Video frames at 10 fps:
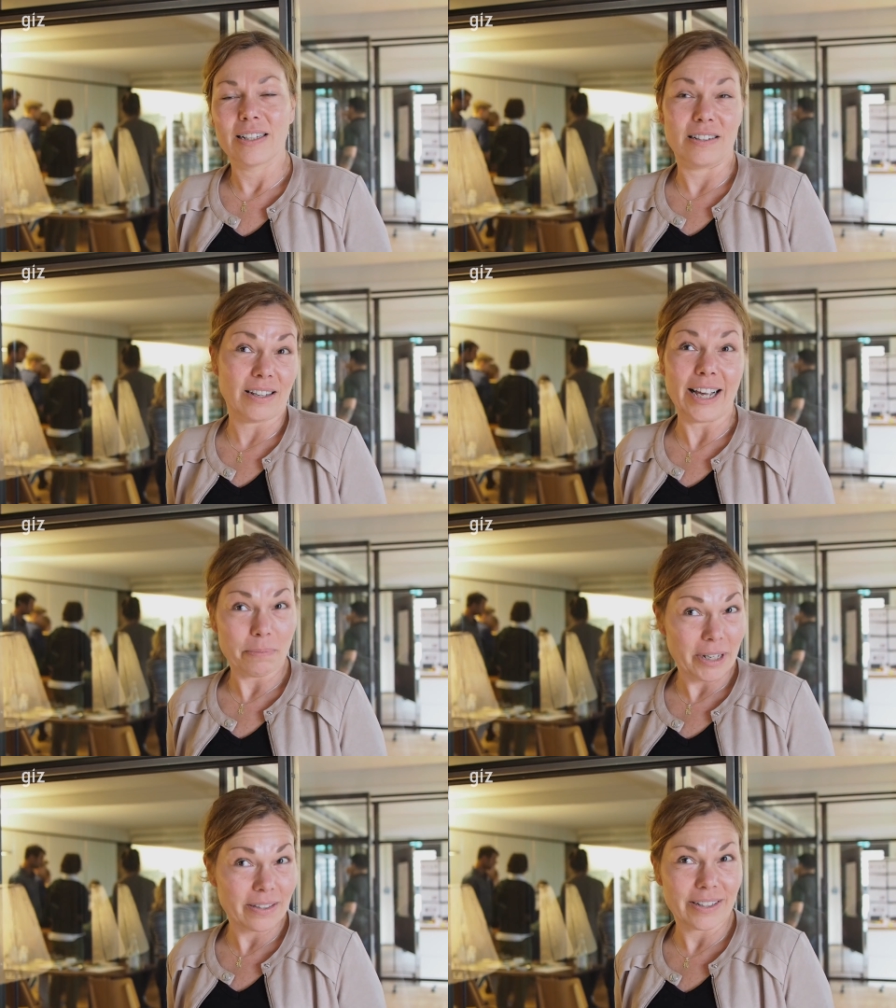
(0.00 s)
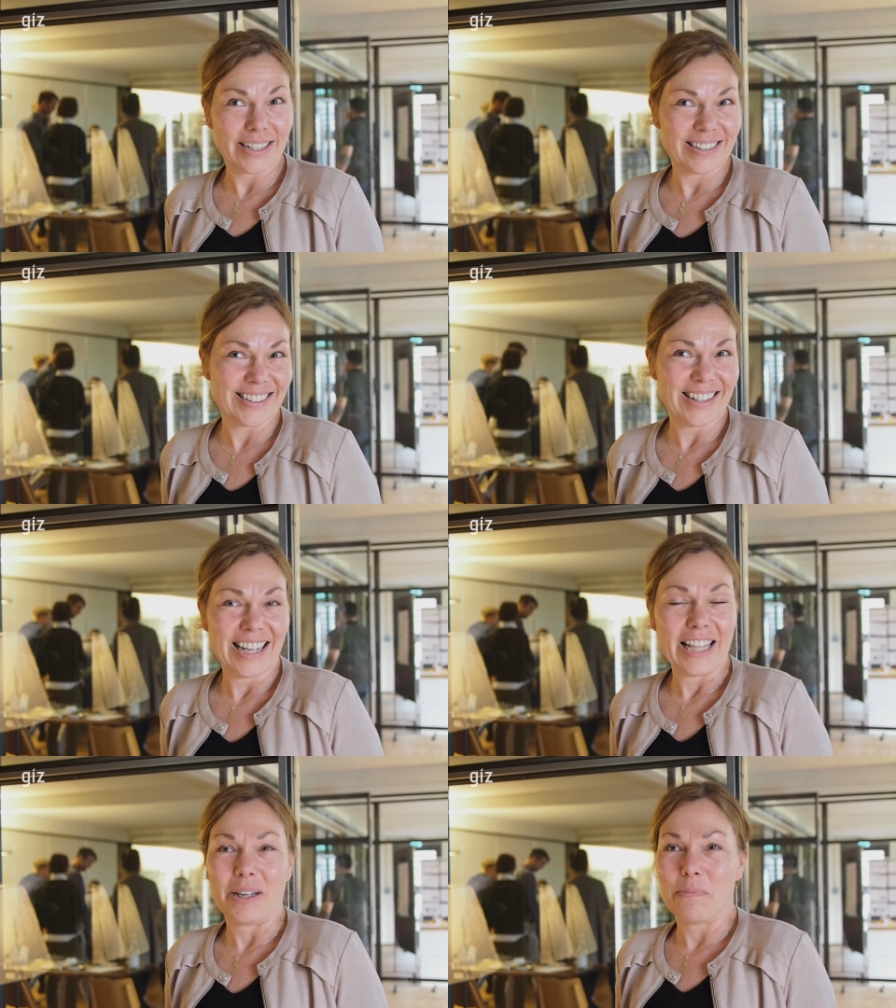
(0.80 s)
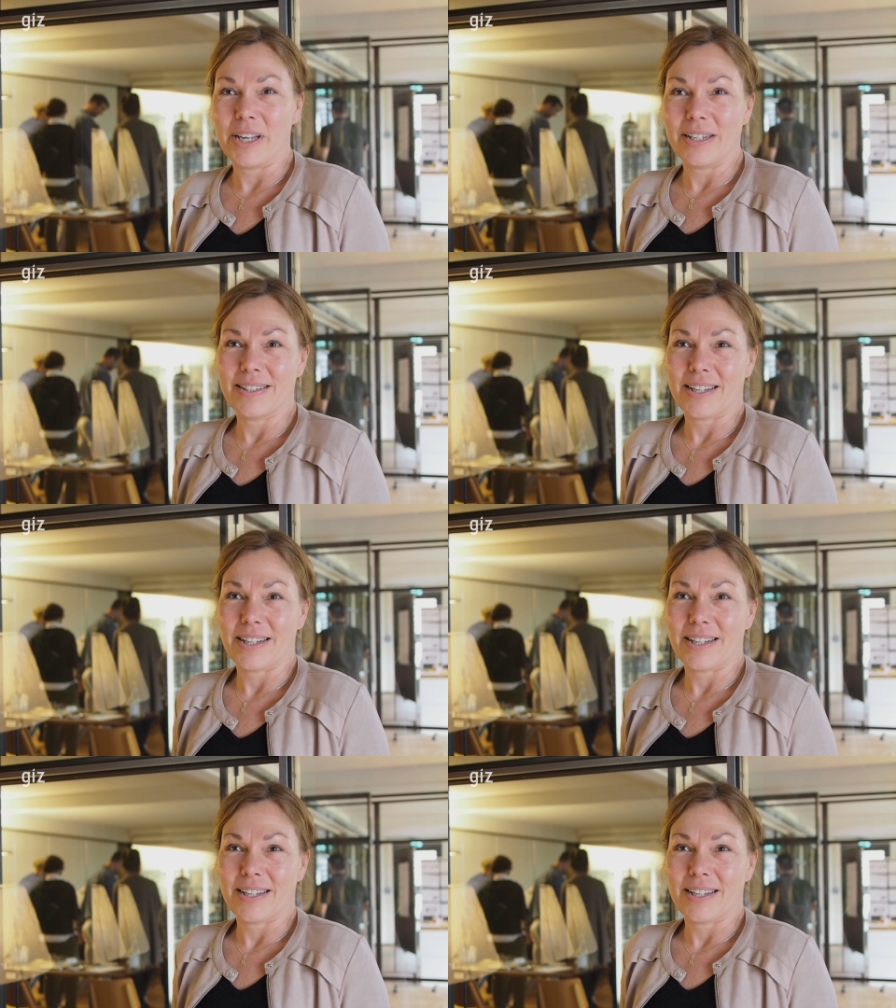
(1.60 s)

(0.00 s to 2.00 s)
design methods, that means